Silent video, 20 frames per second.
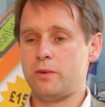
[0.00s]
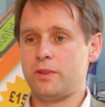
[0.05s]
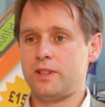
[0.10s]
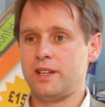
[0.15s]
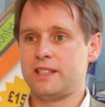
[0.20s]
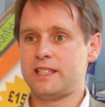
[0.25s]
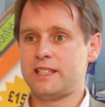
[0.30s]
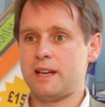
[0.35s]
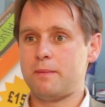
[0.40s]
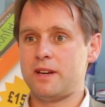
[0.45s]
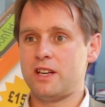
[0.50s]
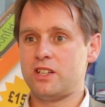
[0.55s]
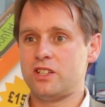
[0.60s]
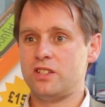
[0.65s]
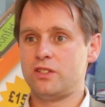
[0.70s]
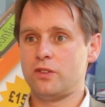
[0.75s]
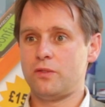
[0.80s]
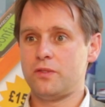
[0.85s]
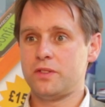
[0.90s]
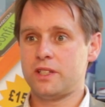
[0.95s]
with the
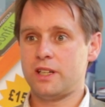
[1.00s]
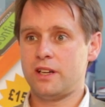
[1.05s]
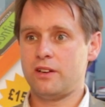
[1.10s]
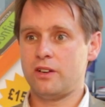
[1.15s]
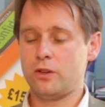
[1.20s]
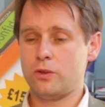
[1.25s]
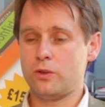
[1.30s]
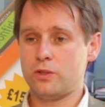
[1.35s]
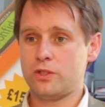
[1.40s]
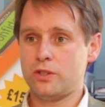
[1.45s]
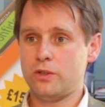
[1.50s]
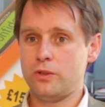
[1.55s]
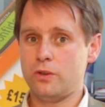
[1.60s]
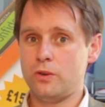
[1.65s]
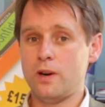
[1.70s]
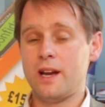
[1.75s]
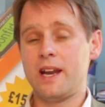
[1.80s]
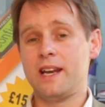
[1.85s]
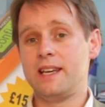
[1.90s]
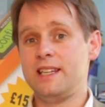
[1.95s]
examinations officer at your school
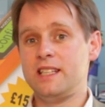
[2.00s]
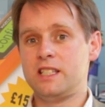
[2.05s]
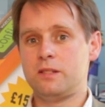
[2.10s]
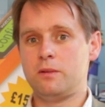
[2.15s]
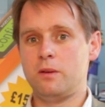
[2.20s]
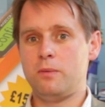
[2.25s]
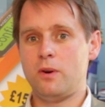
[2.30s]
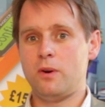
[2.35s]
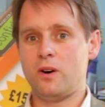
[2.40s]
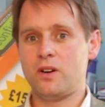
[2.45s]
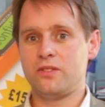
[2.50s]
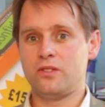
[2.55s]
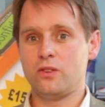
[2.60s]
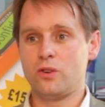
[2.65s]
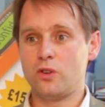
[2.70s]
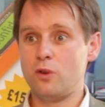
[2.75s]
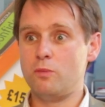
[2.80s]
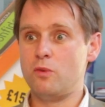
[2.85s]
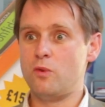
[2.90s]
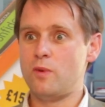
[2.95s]
and it needs to be part of your
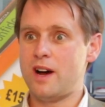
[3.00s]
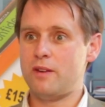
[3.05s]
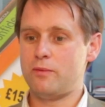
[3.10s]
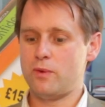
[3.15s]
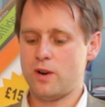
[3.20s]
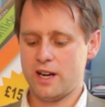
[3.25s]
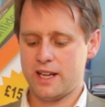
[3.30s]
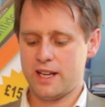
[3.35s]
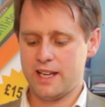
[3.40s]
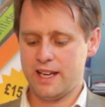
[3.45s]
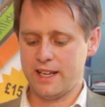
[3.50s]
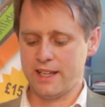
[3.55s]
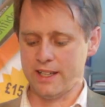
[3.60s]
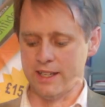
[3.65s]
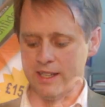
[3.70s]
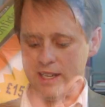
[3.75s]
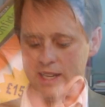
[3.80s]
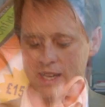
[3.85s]
normal way of working.